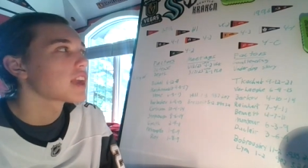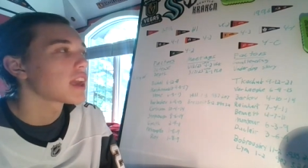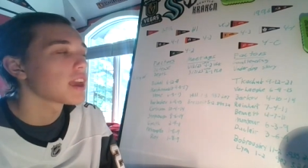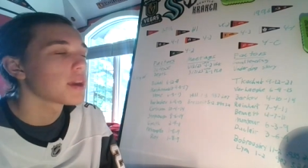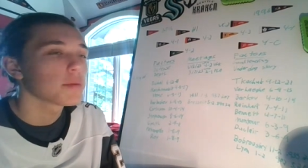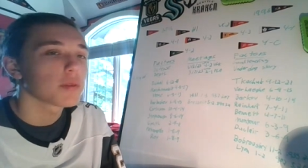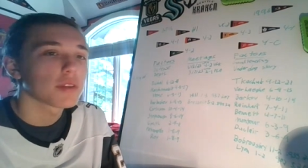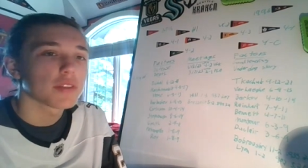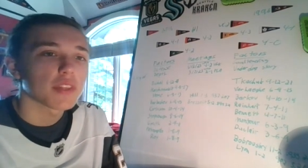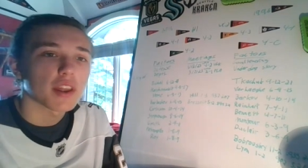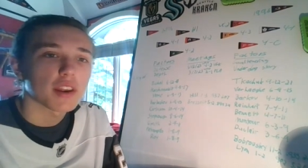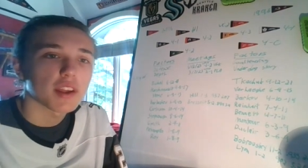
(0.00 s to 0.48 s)

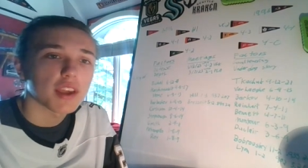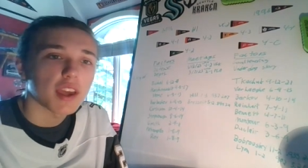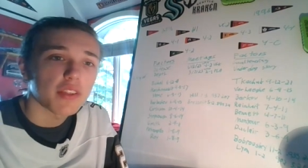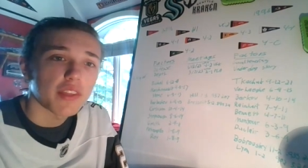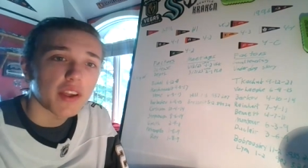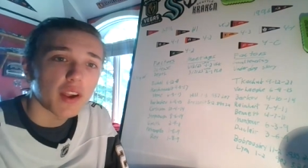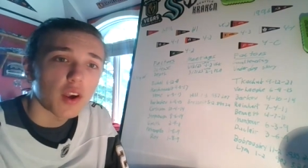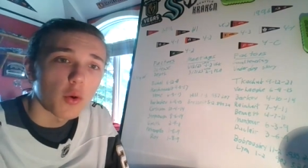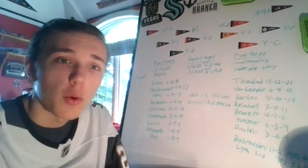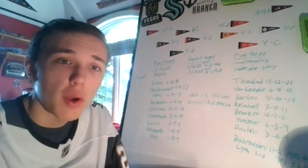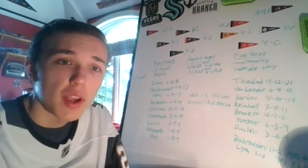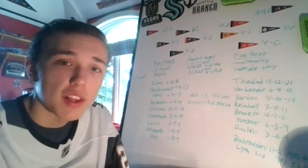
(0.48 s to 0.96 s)
Then
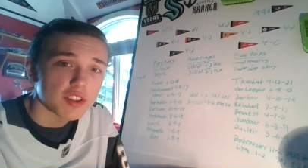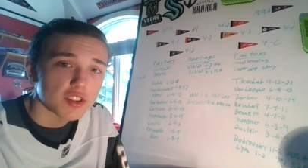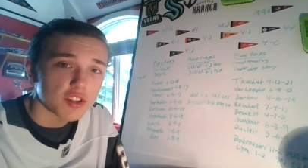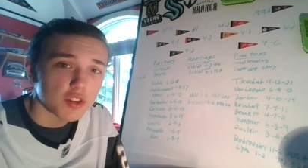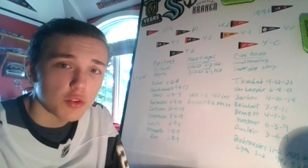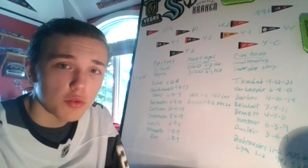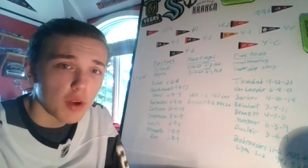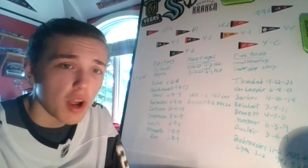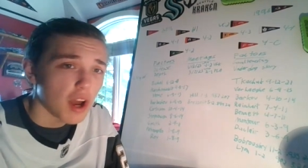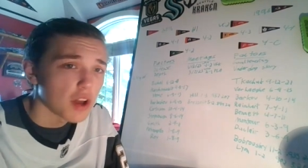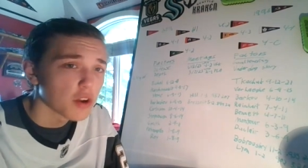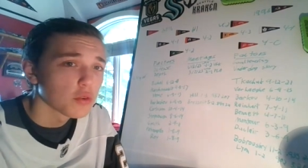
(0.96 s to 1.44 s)
they go against
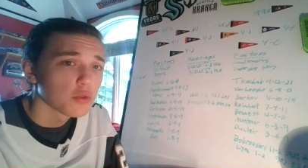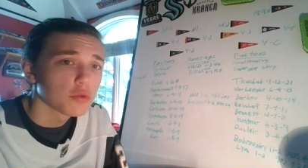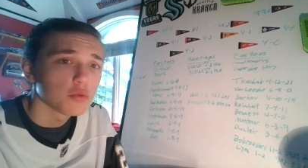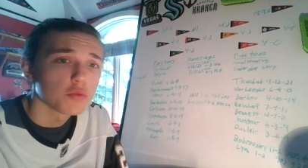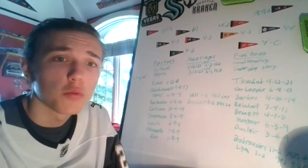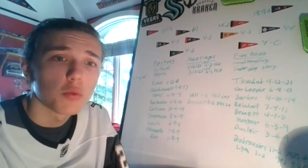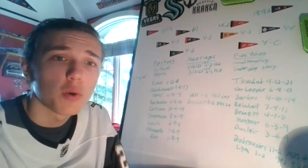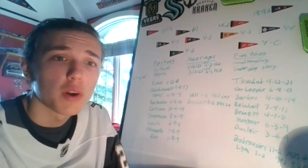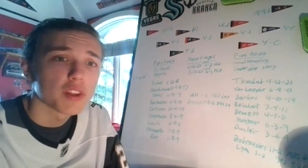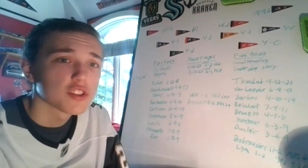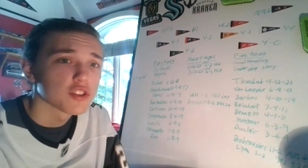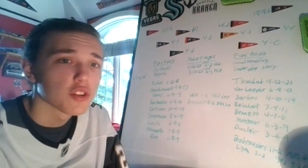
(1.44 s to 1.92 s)
Toronto,
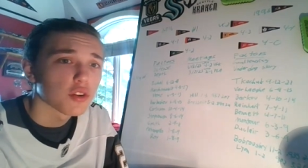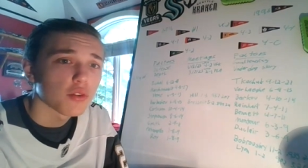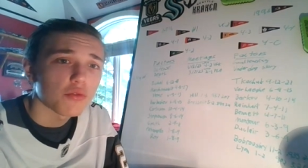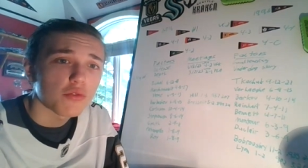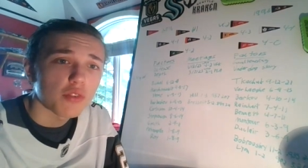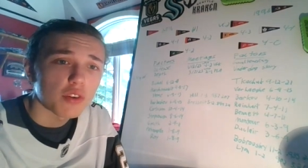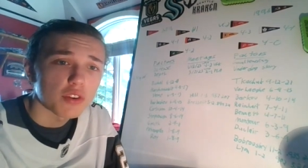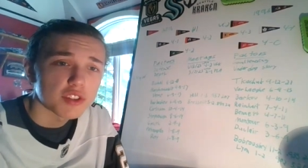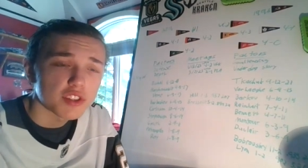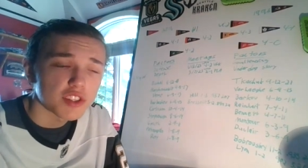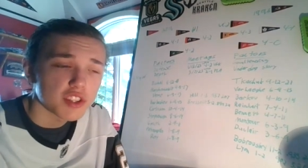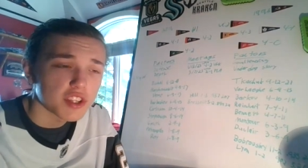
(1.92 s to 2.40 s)
who wins their
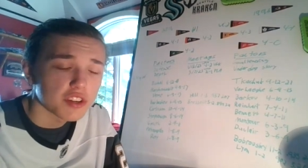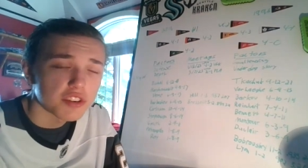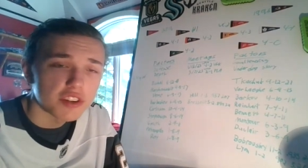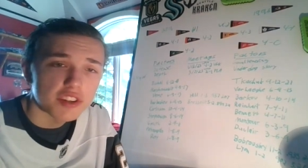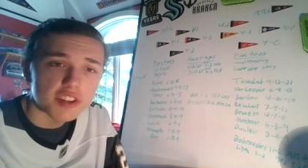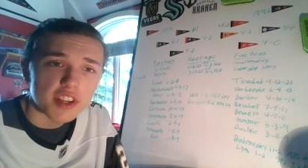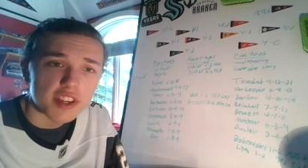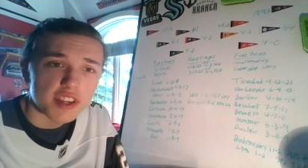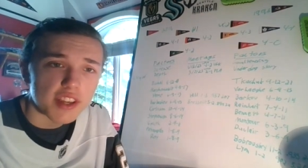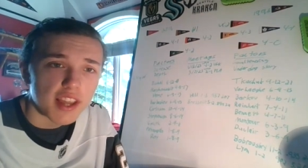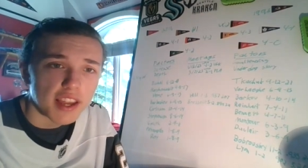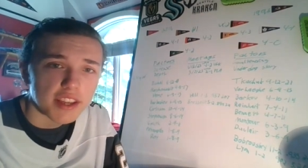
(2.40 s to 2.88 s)
first
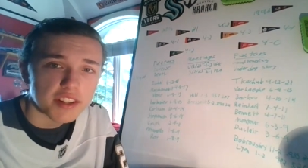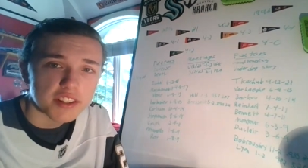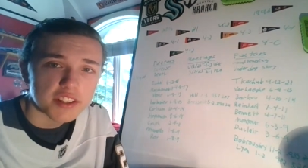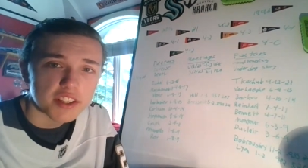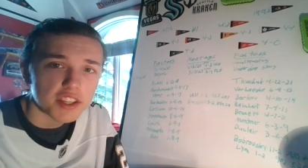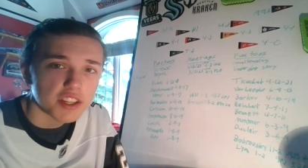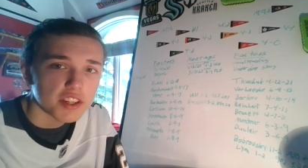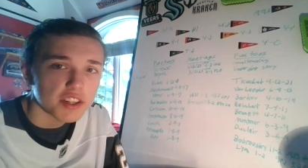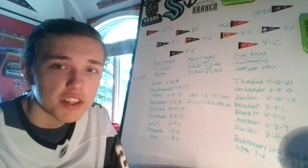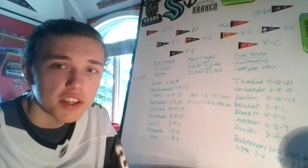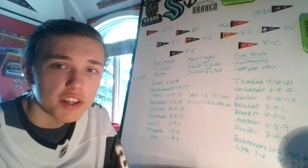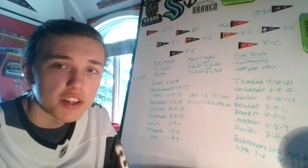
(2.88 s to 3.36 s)
series in
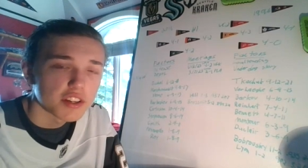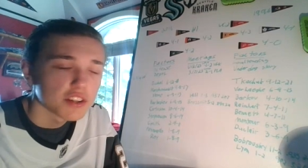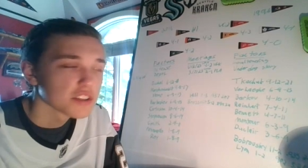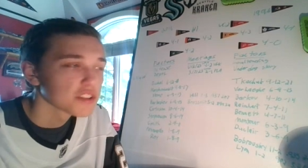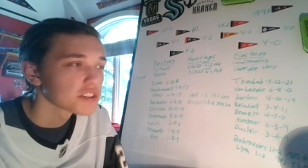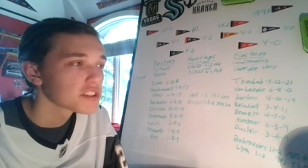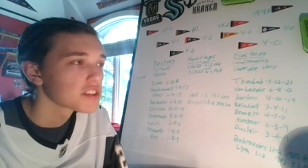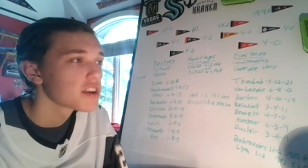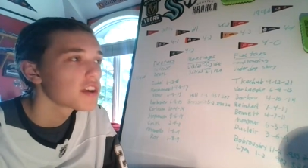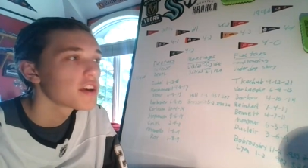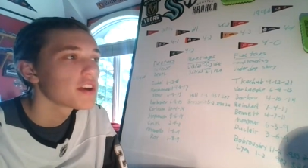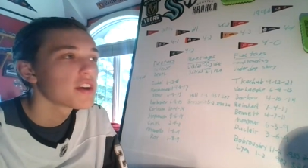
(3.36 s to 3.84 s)
19
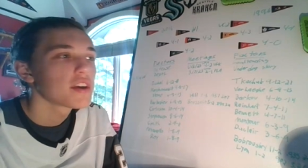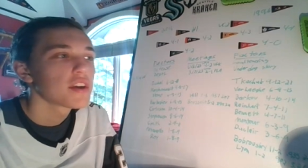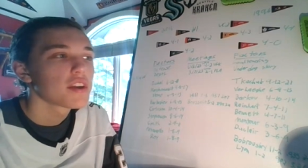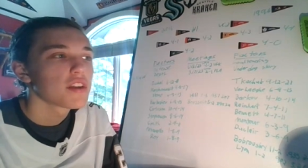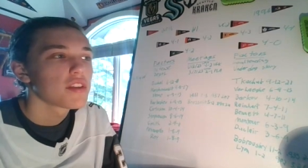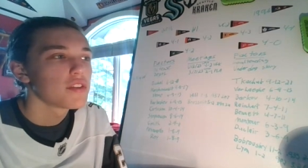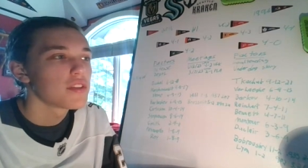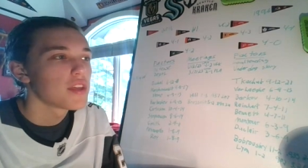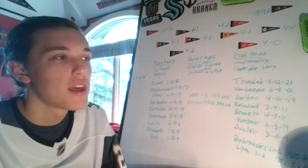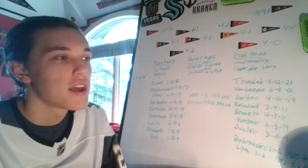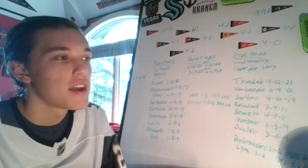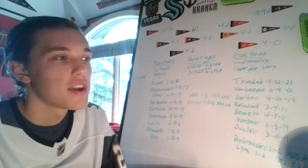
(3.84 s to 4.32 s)
years.
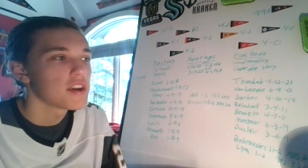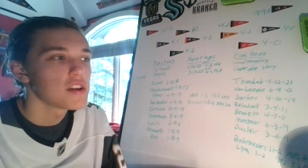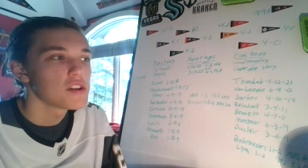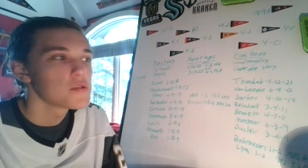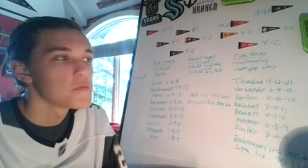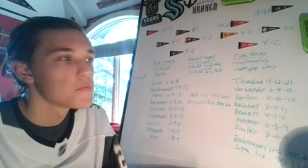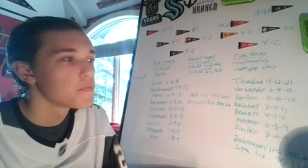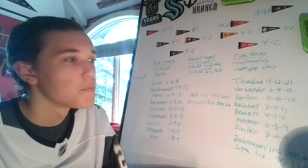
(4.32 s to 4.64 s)
They